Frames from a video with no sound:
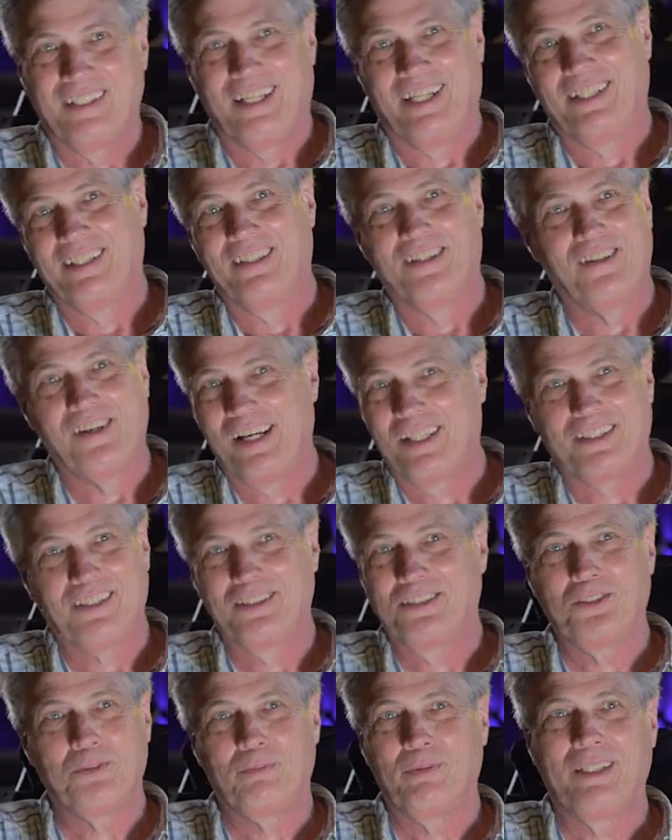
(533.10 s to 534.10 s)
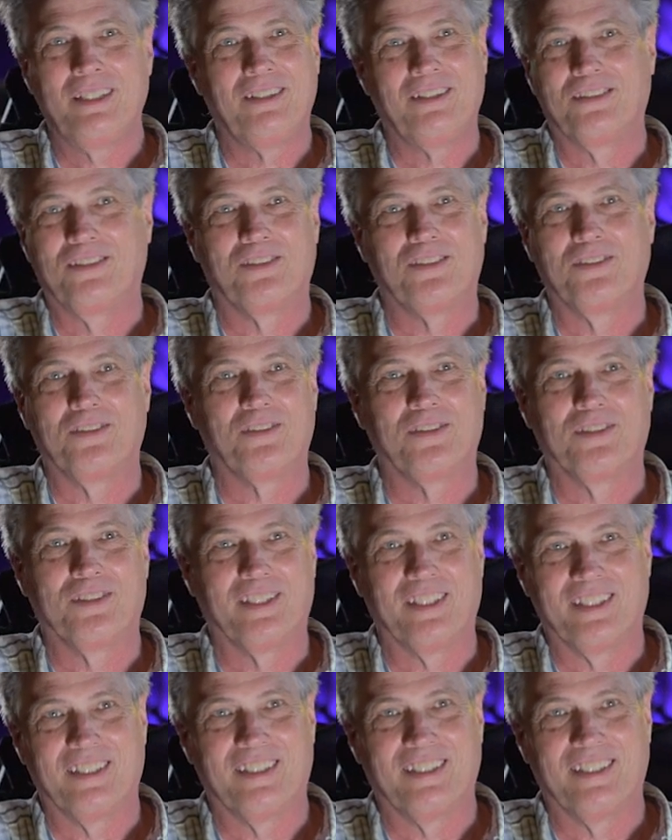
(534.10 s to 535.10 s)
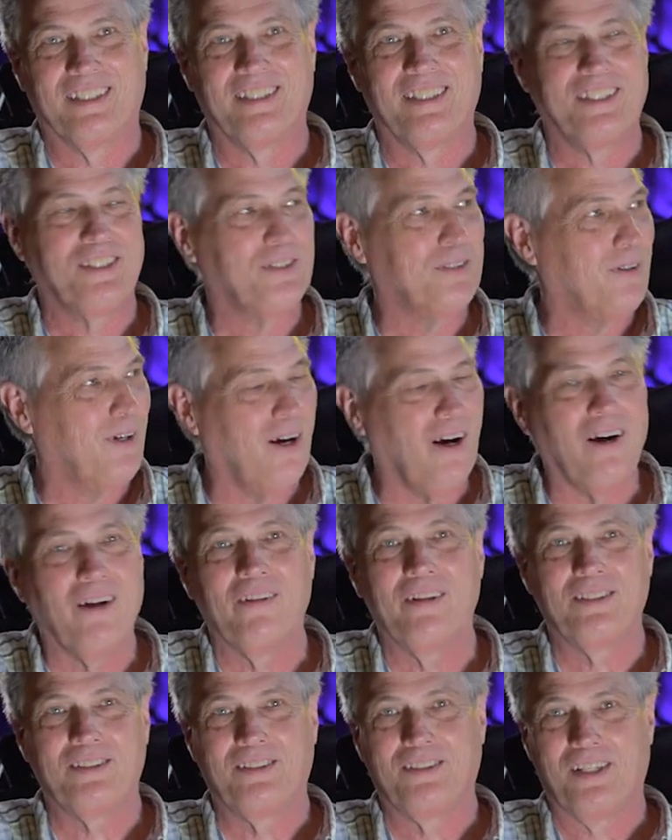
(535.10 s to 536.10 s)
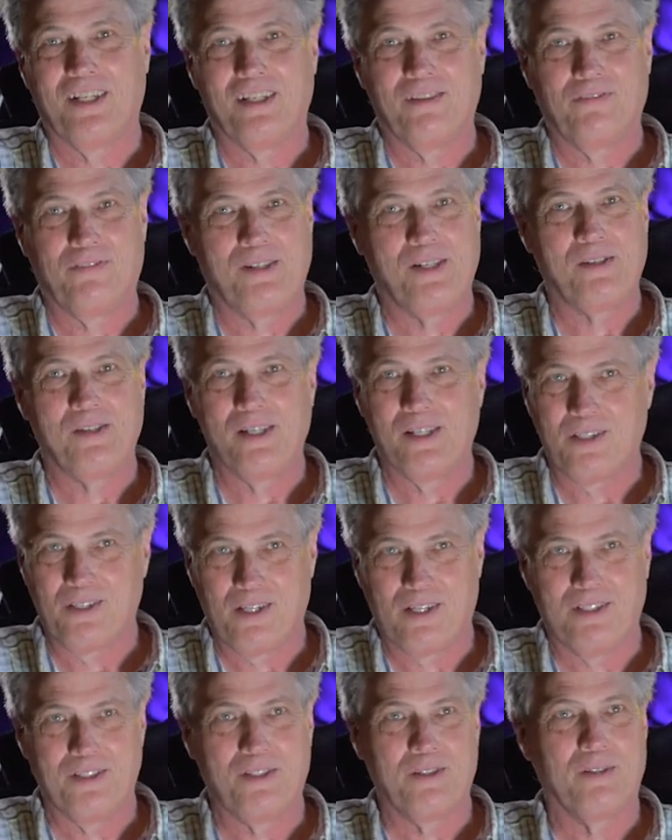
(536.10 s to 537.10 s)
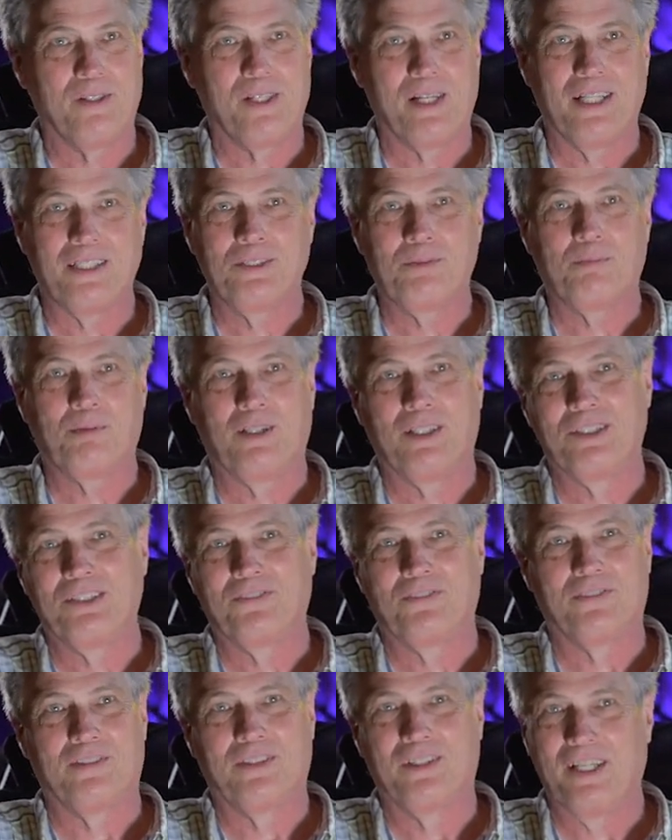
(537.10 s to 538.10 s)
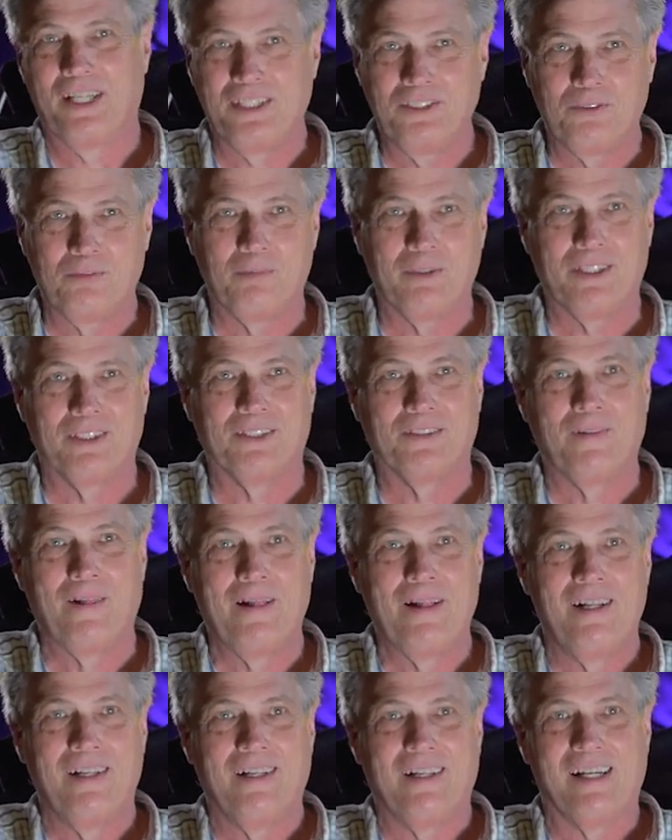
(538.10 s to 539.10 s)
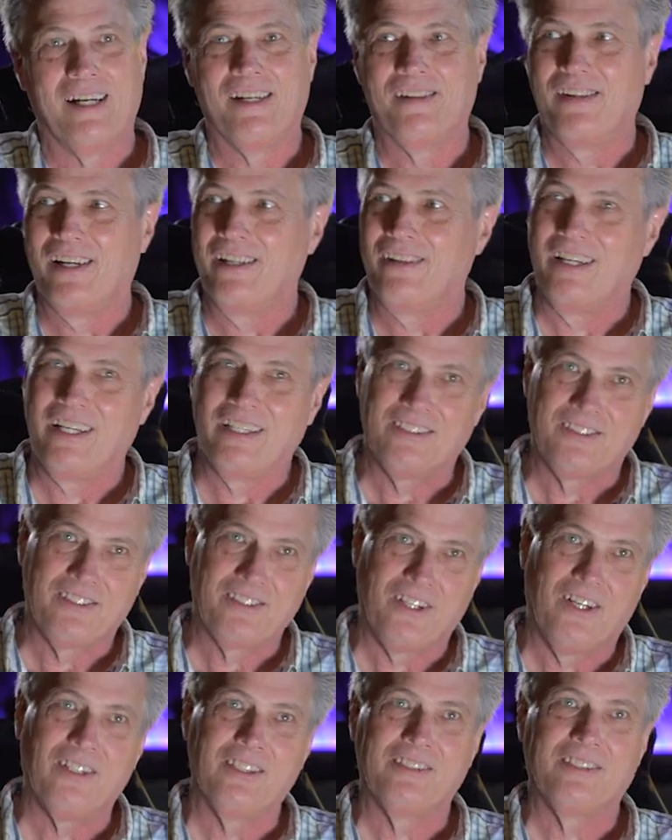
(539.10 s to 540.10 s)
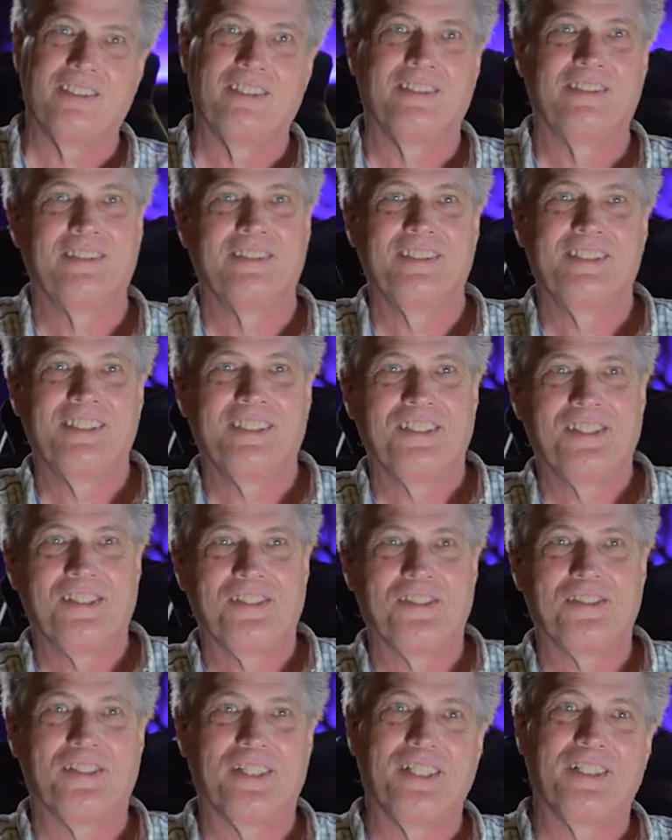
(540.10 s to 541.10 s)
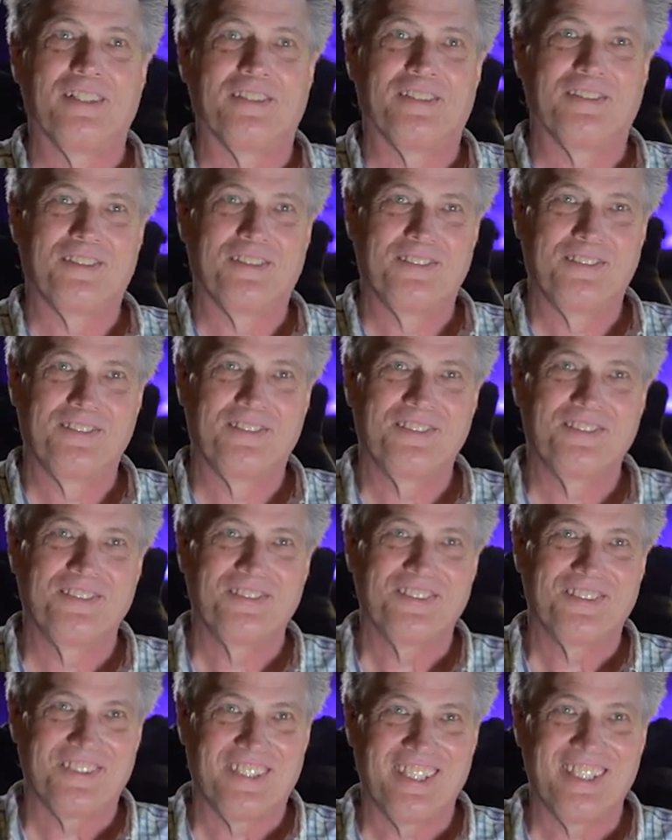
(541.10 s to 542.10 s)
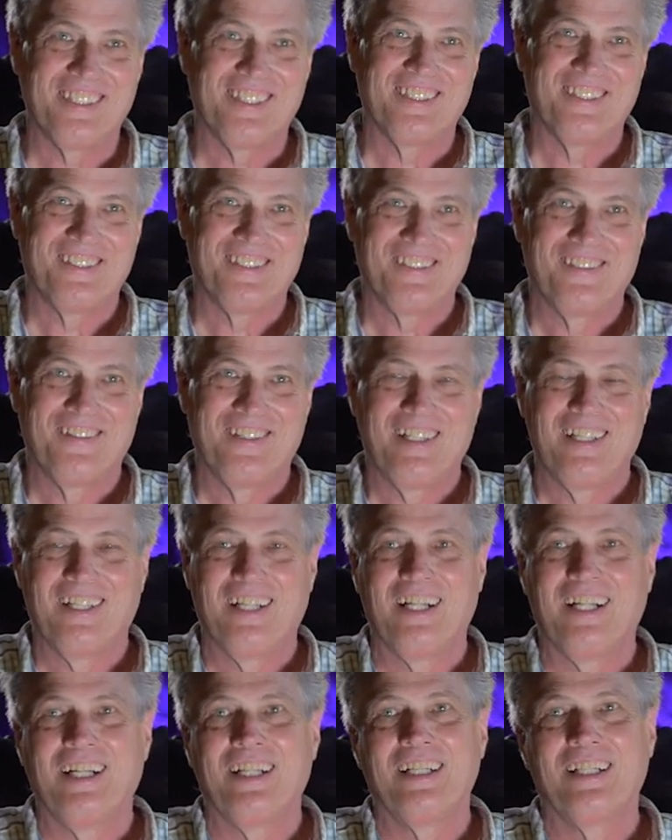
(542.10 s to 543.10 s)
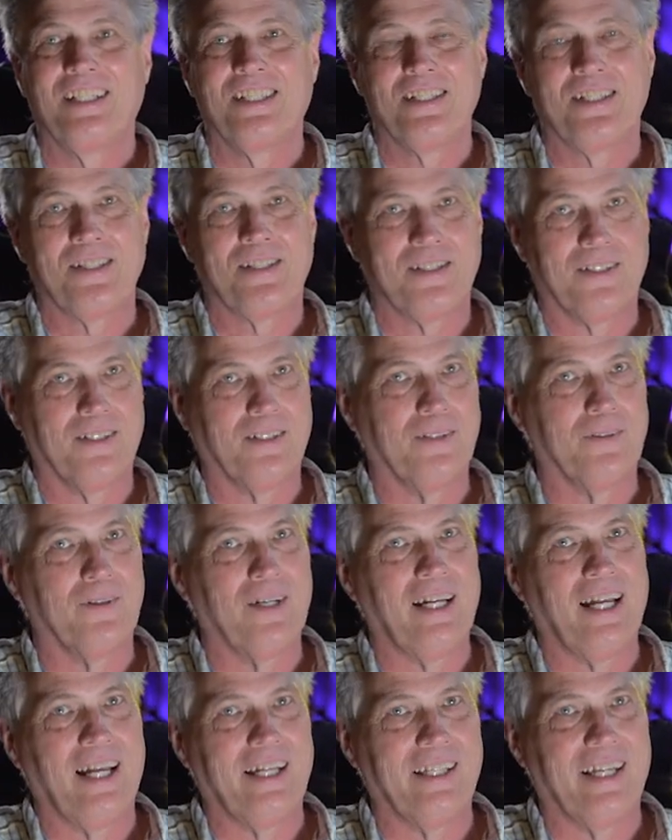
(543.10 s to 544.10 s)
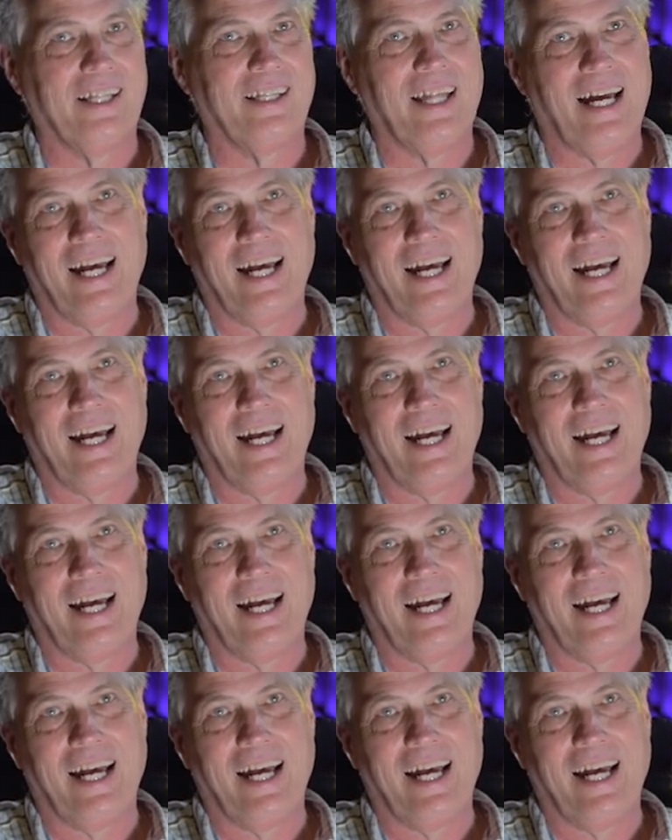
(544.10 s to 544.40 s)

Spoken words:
And they're not good speakers usually. And they do all this stuff and they charge you a nice price for a nice meal and then they assault your ears, right? So, and